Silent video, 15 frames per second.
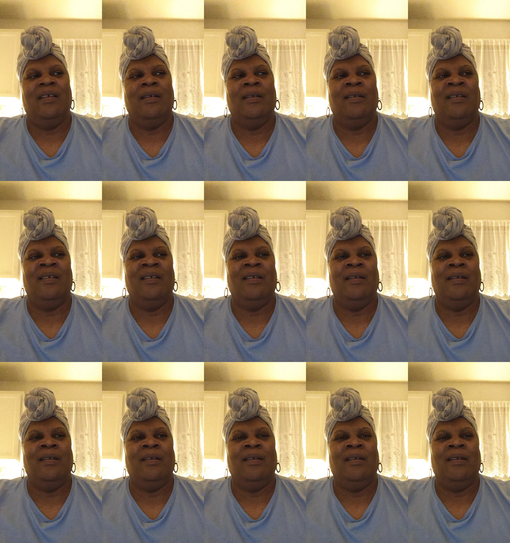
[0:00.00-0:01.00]

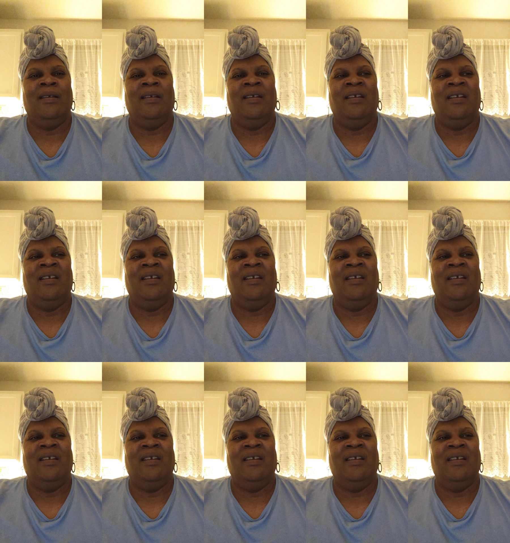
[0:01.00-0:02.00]
No one is speaking in this clip.